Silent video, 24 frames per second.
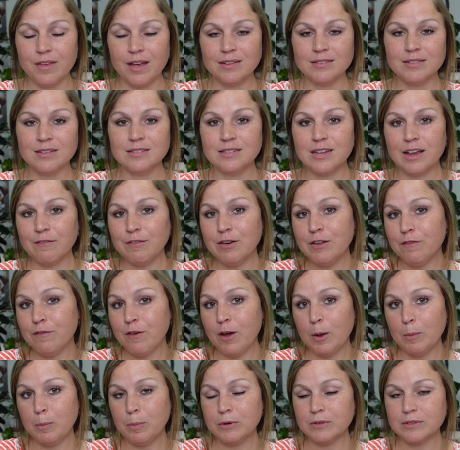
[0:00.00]
has a
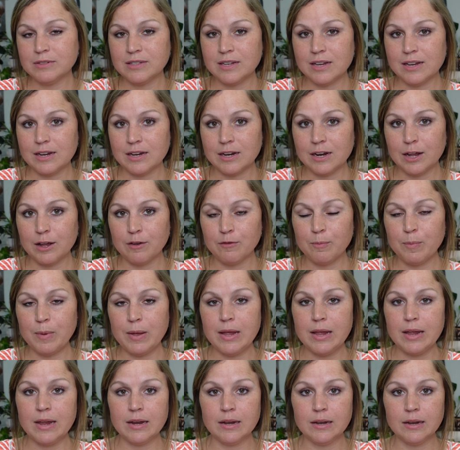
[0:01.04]
75% of
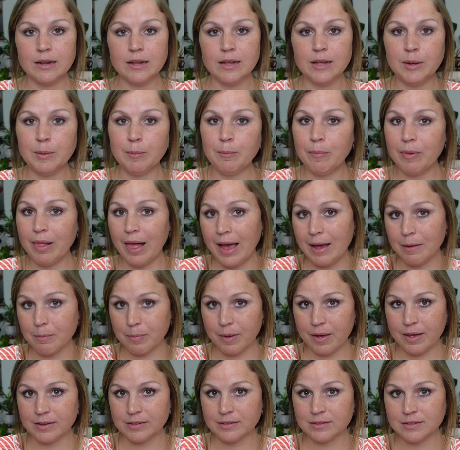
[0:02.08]
being black
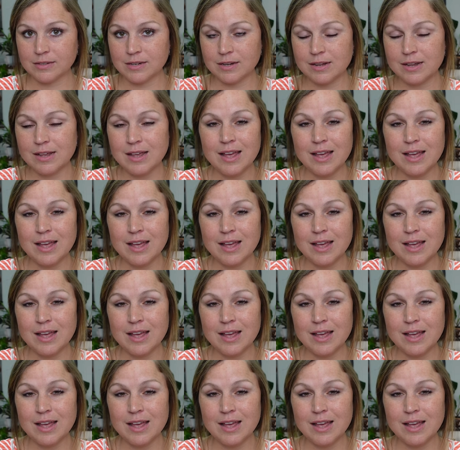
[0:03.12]
based.